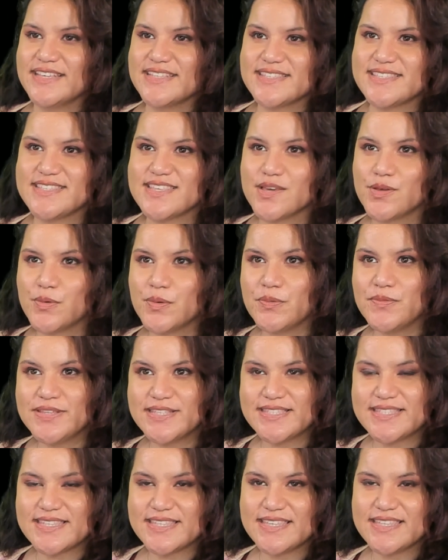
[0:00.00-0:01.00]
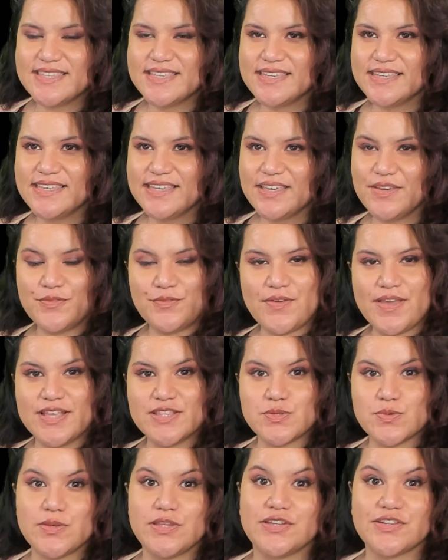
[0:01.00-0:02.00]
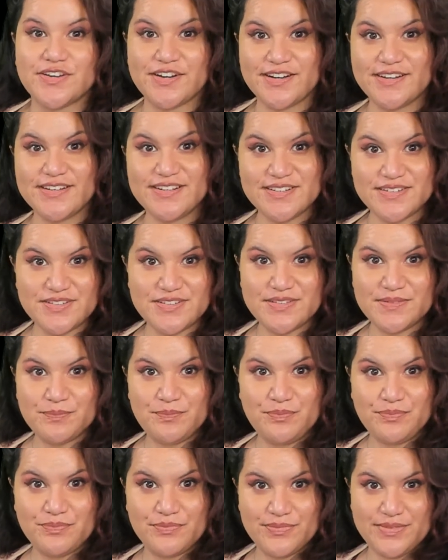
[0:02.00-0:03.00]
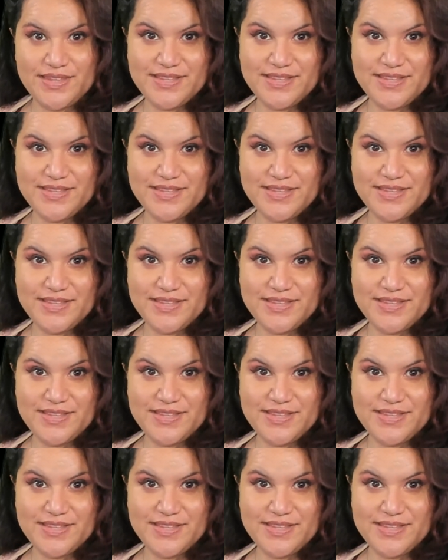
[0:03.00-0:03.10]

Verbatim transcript: So when we did the event, we learned the